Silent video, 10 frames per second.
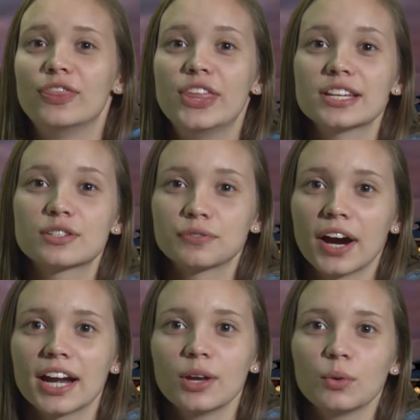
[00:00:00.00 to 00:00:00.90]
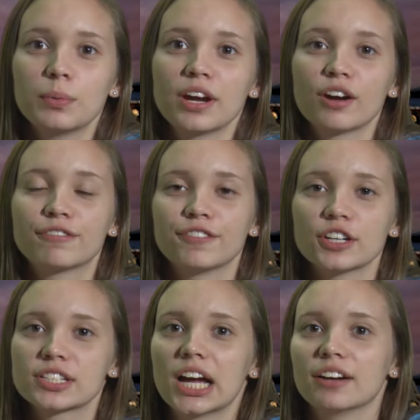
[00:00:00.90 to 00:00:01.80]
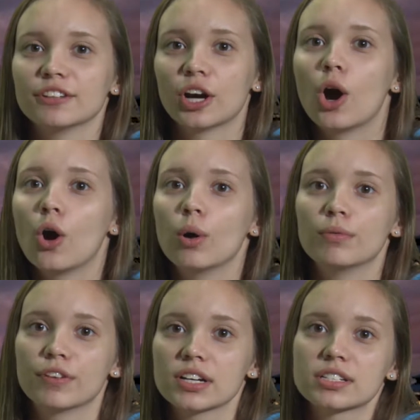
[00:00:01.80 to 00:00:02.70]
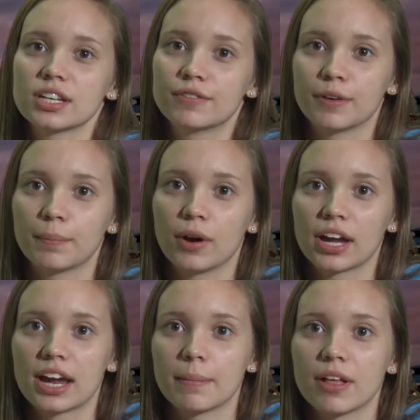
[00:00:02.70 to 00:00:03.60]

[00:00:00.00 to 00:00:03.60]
This Friday will be our first ever home varsity football game.